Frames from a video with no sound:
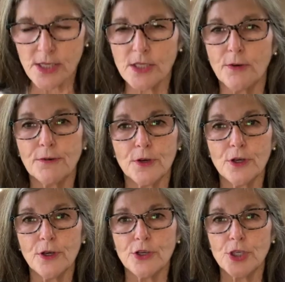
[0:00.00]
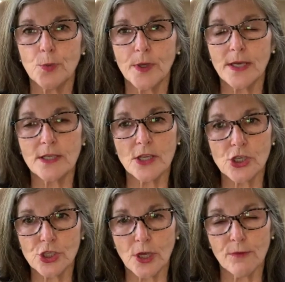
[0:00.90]
So for her, she wanted
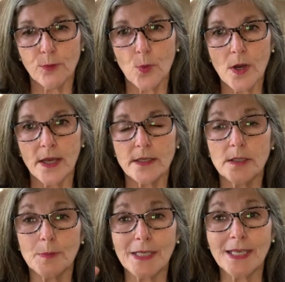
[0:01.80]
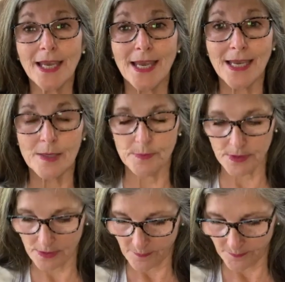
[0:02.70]
shelf one to be
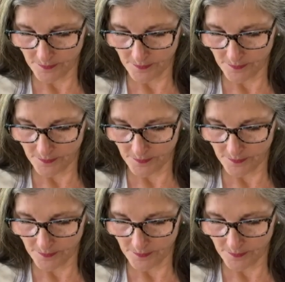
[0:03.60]
games.